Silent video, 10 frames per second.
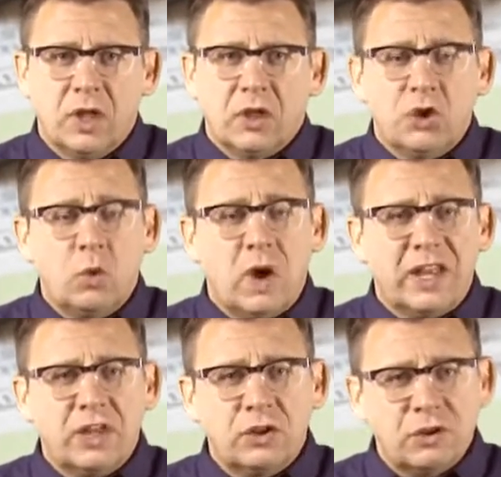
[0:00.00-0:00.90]
You'll want
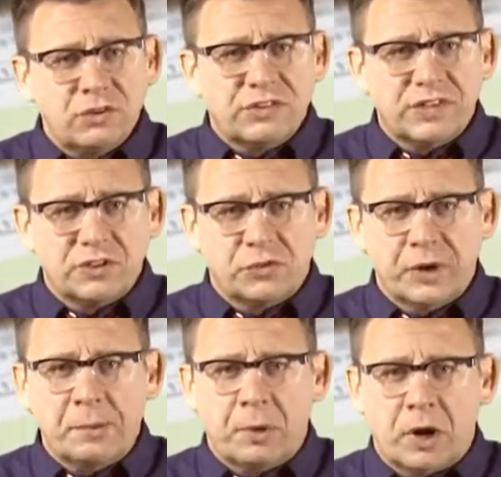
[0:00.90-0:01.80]
to use this
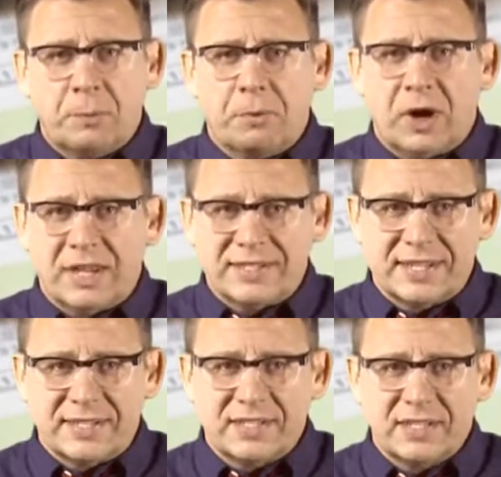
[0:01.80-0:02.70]
three-part
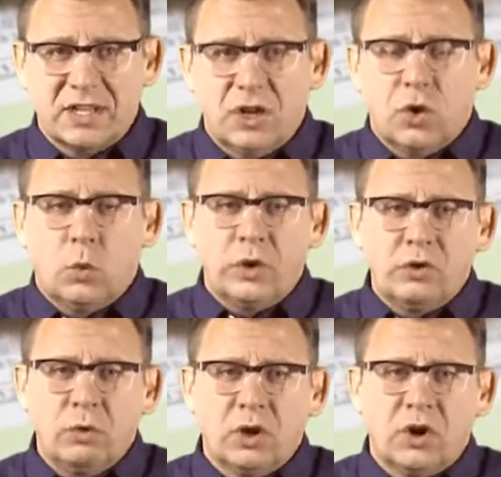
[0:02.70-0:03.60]
process when
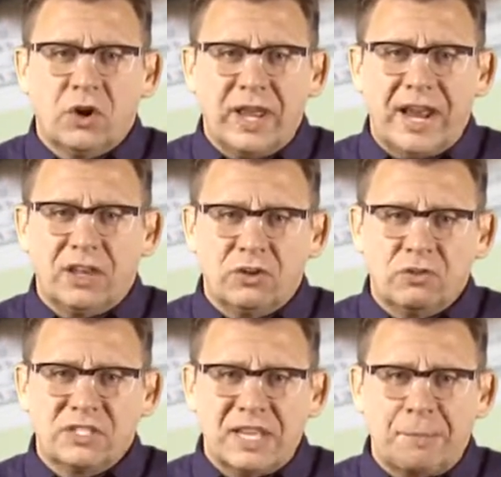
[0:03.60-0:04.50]
you learn how to
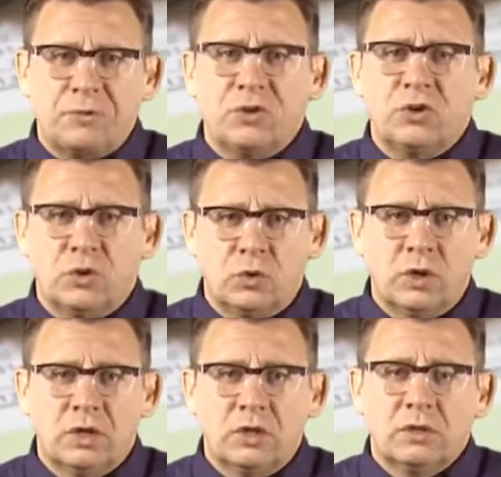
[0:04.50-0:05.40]
do step two,
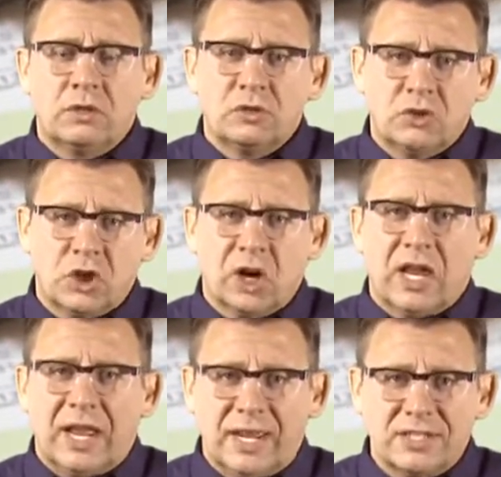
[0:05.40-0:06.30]

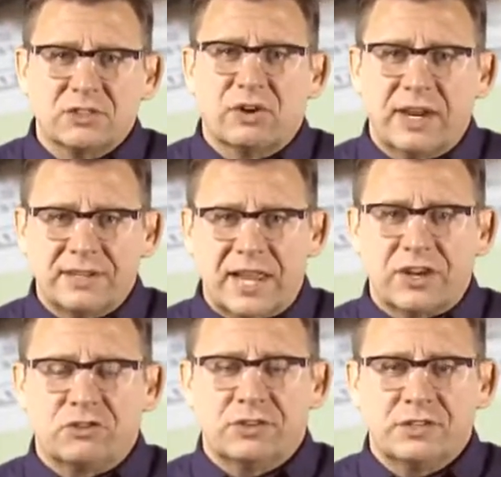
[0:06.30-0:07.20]
journalize
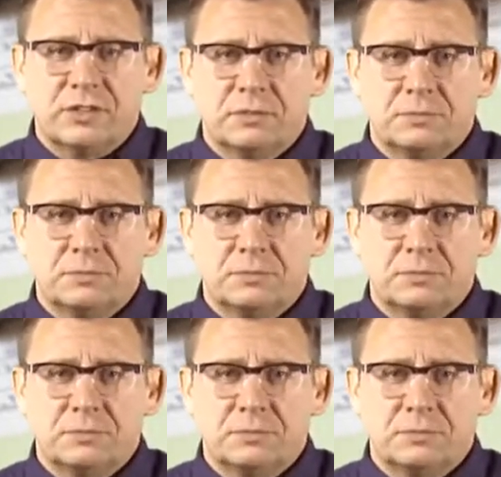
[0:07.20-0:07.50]
transactions.